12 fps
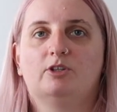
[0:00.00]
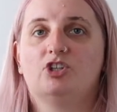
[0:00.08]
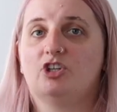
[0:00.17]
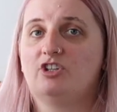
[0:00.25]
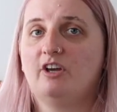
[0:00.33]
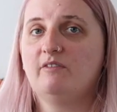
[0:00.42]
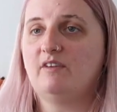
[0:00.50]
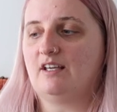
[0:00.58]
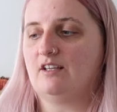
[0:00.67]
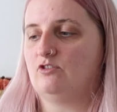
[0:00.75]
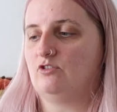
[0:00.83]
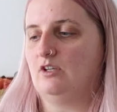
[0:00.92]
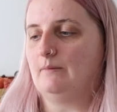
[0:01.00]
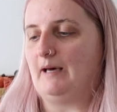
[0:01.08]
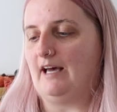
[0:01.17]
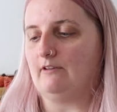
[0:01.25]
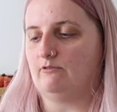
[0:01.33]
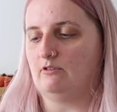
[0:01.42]
which I don't think is too
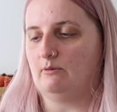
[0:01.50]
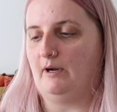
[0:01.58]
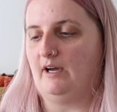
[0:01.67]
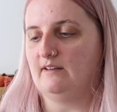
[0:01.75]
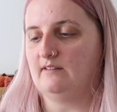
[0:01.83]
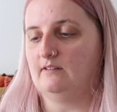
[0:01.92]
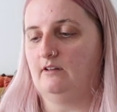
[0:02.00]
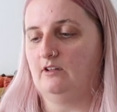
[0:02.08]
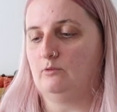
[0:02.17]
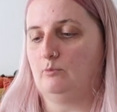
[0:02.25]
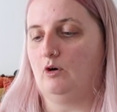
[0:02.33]
bad for a personalised